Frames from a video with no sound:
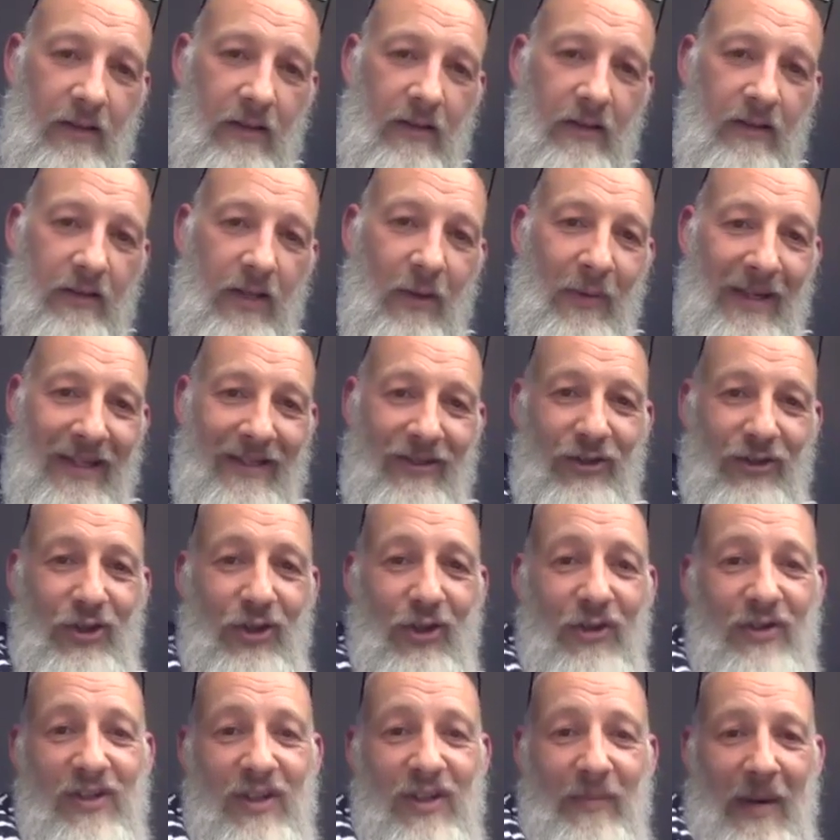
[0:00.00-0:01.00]
So it's
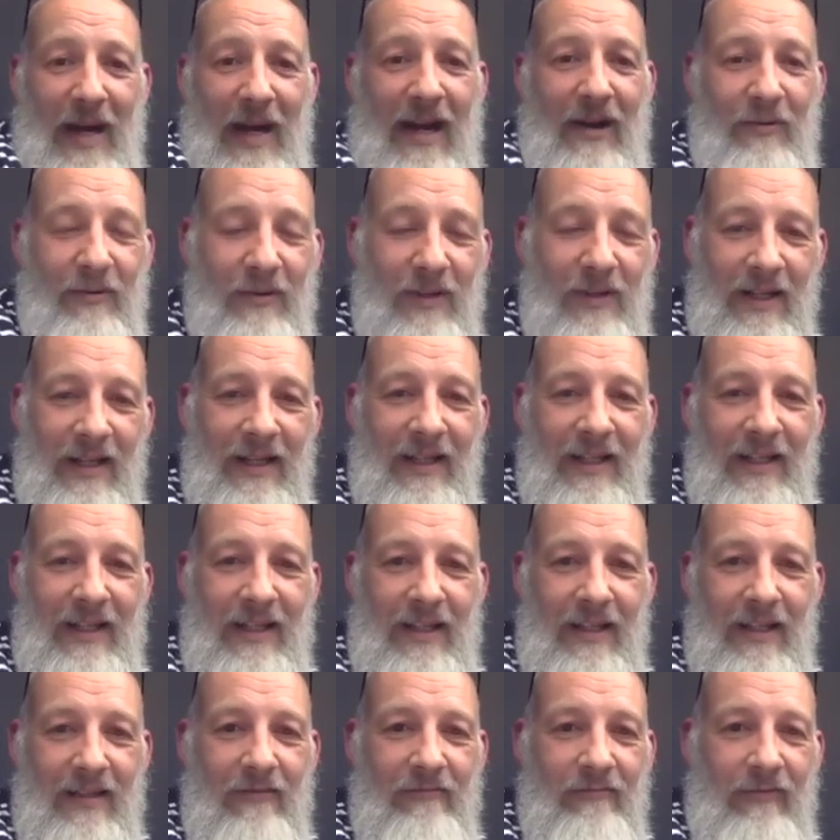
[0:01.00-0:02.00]
just about
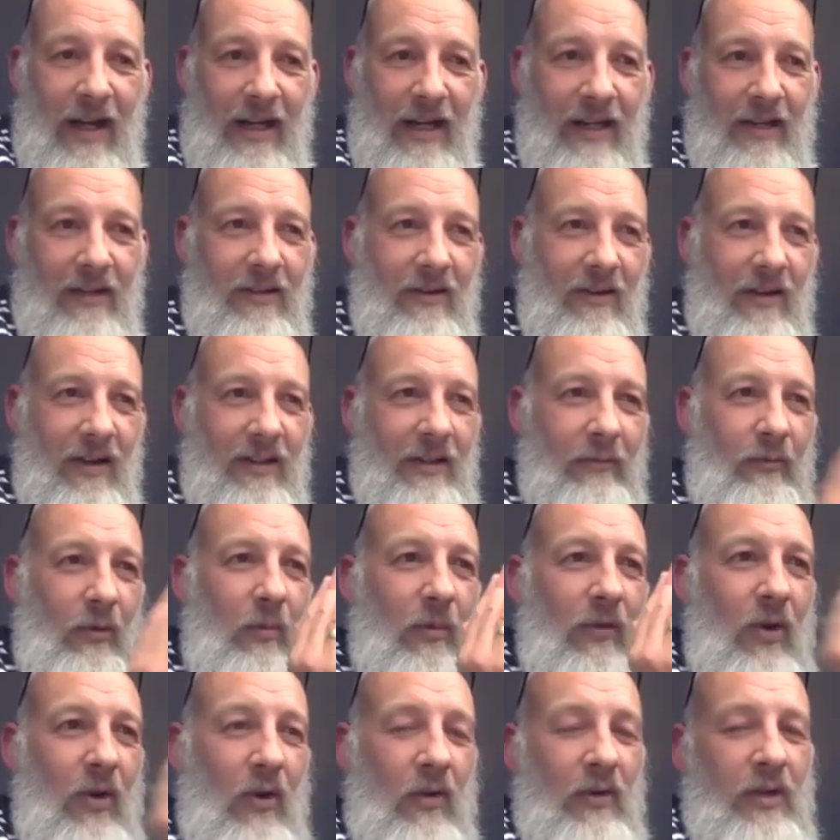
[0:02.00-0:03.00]
recognizing, well, we've
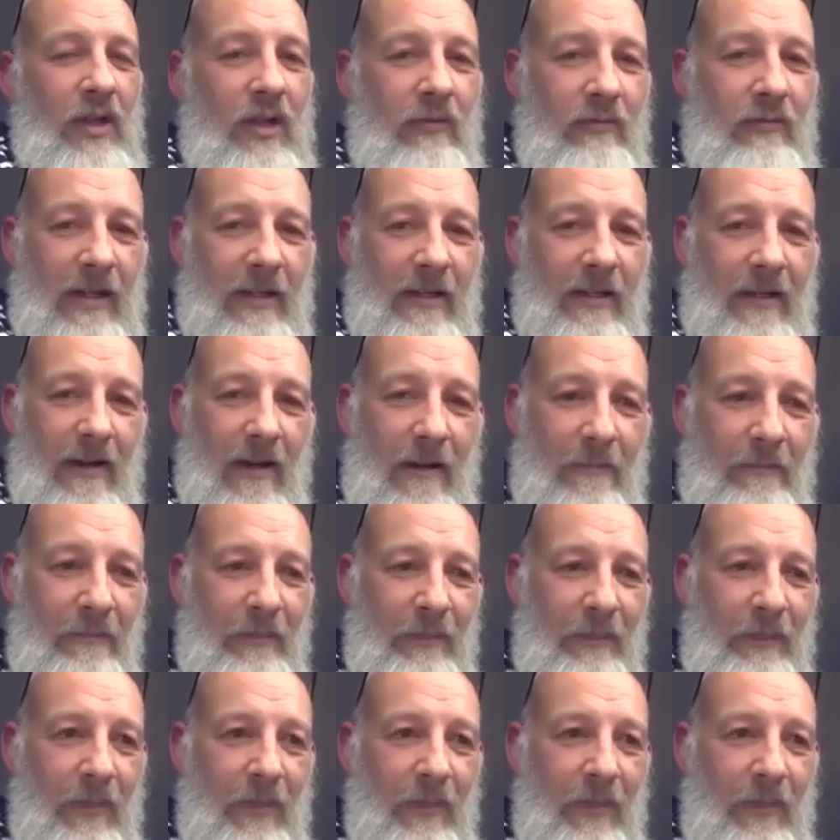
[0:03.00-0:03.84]
got a curriculum,